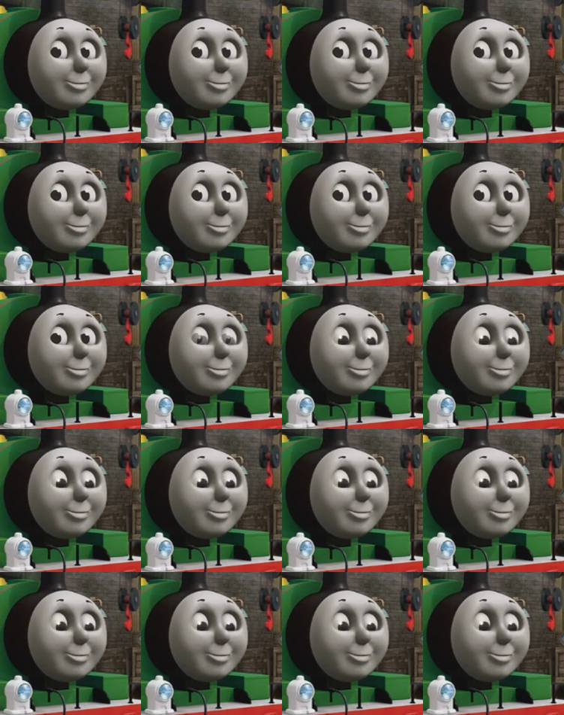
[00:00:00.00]

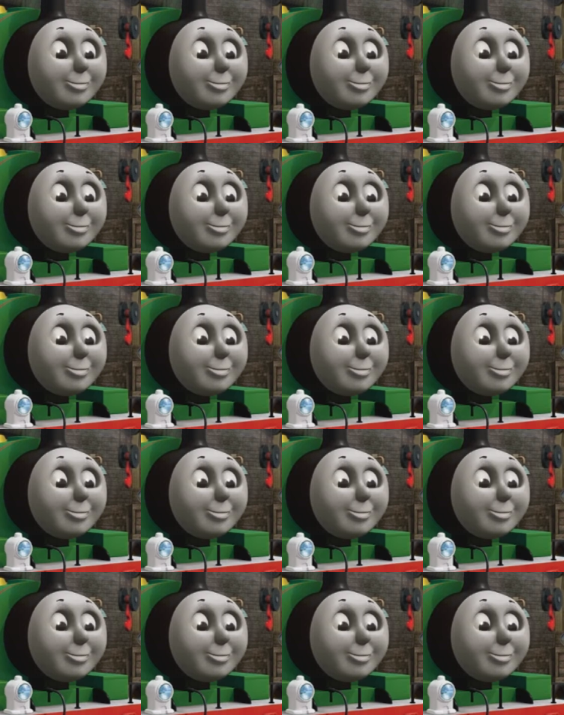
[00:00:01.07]

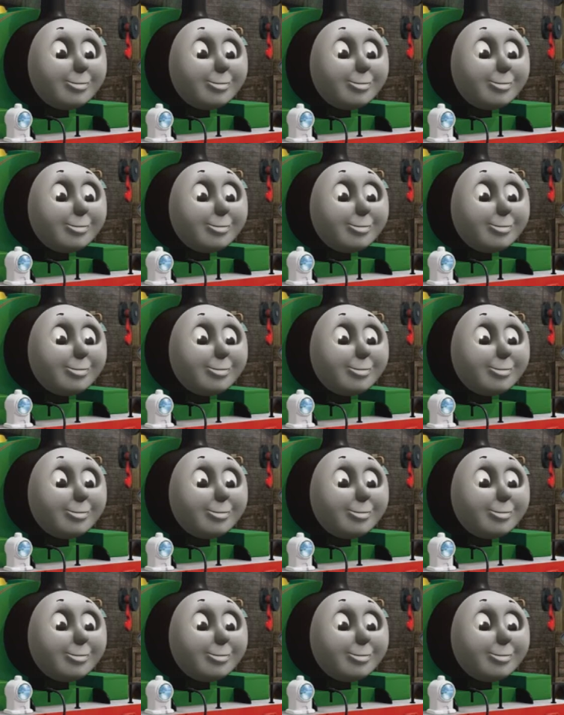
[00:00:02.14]
Nobody speaks.